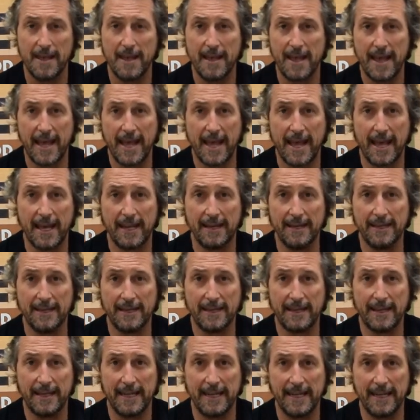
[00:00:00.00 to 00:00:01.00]
and
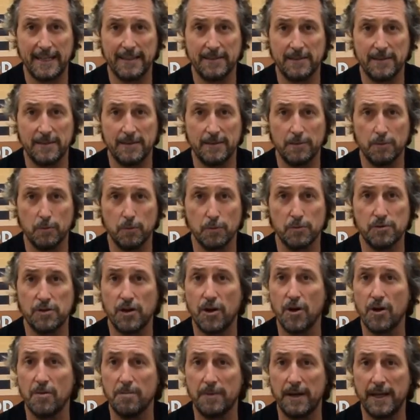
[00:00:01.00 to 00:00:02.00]
it will
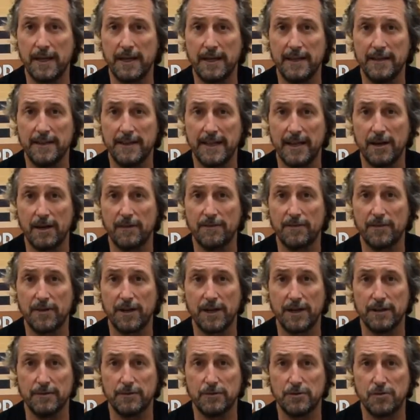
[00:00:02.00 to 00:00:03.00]
tell me that I've got
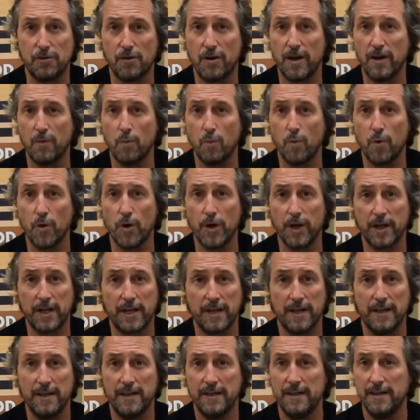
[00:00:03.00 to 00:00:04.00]
to try and work
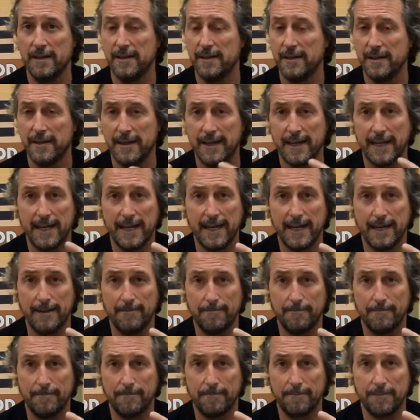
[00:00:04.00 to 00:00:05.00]

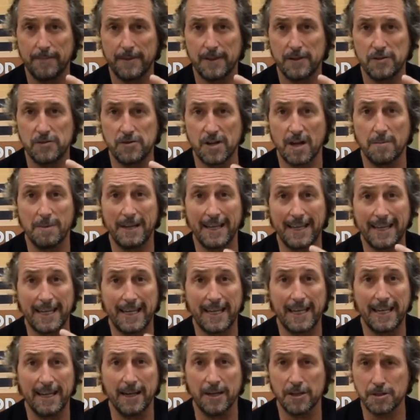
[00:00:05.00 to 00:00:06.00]
so many
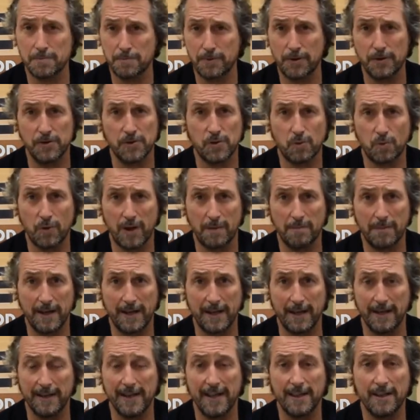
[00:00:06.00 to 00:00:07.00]
kilos per square
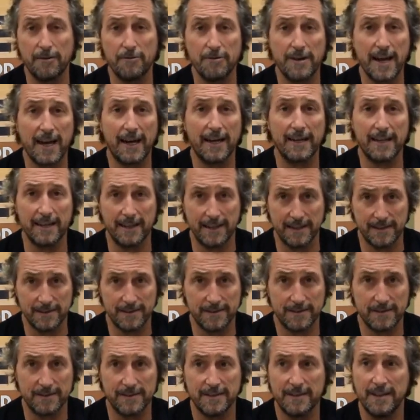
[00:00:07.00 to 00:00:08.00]
meter. Now the reality
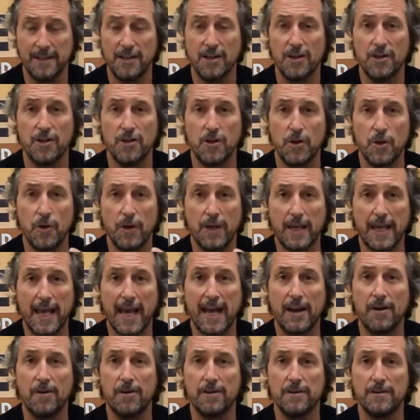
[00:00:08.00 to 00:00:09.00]
is you
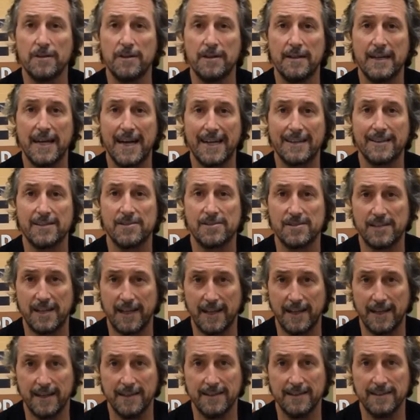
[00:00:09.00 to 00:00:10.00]
cannot
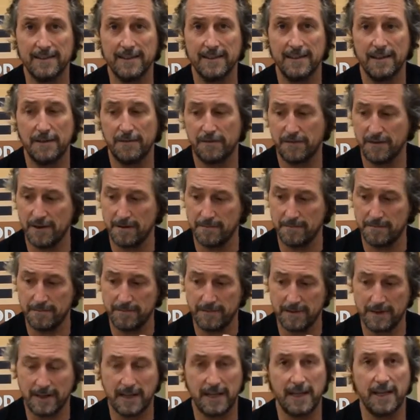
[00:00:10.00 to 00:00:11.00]
understand from
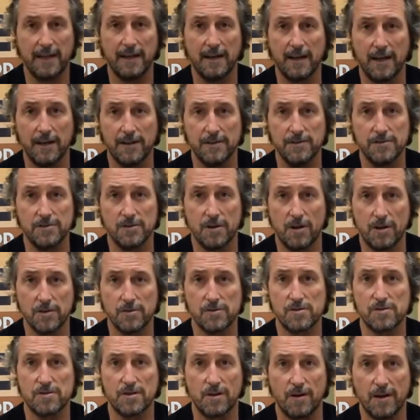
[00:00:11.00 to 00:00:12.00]
kilos on
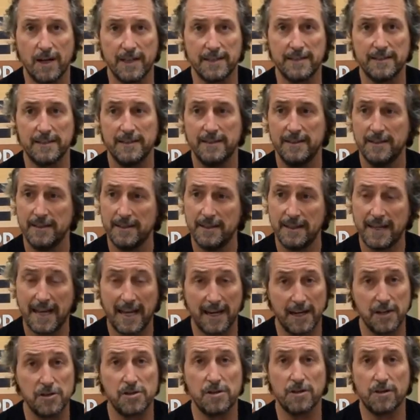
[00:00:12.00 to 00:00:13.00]
site
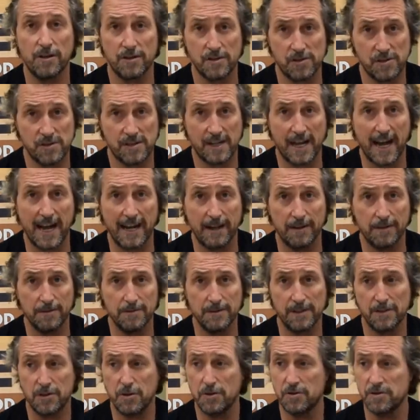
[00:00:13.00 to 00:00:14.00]
unless you've got
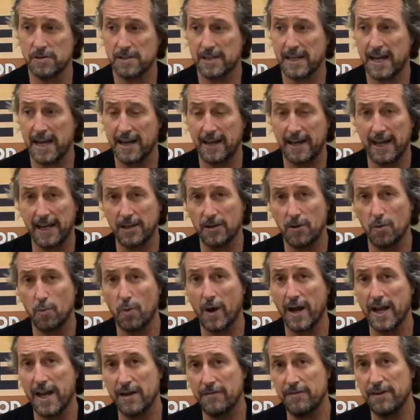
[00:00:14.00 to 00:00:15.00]
scale and you
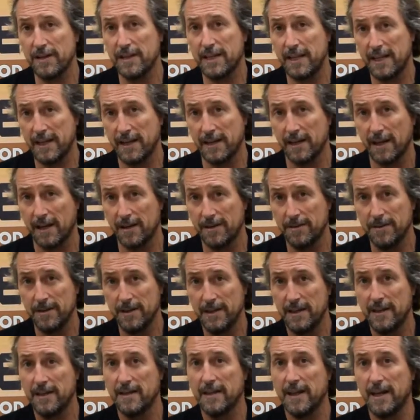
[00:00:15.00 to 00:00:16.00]
weigh every kilo
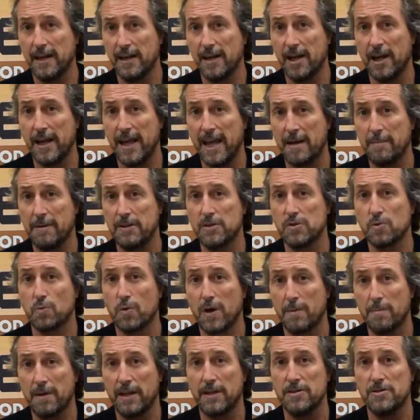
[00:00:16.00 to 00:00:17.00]
and know how many
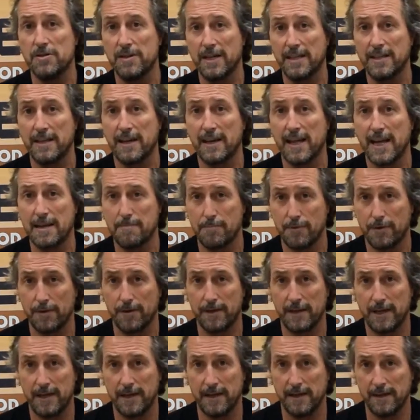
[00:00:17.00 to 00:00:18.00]
square meters you need to lay per
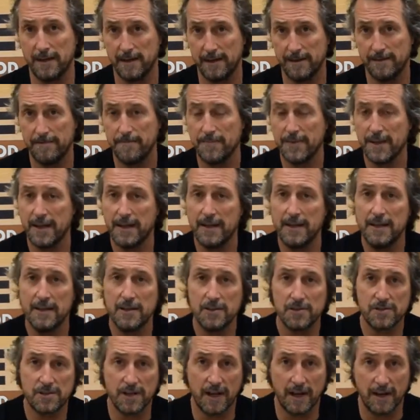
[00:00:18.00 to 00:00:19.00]
kilo.
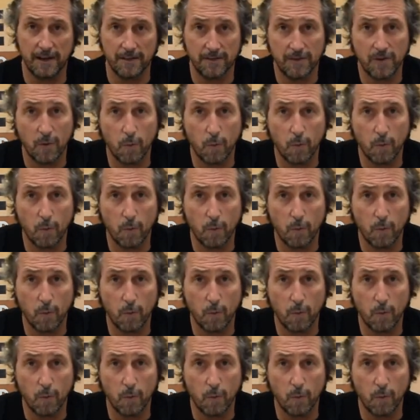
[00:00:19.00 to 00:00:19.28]
So the